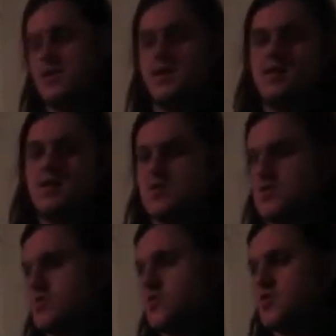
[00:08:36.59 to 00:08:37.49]

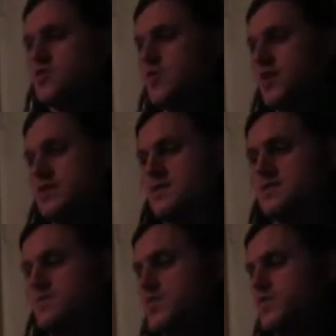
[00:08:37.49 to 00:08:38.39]
Just 2 voices,
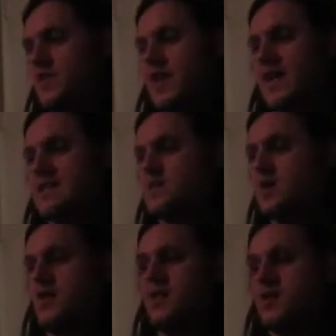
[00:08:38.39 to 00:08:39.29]
moving your hands.
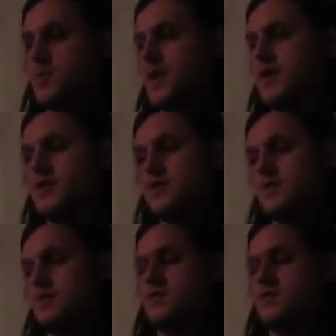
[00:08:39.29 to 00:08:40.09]
Learn a paradiddle.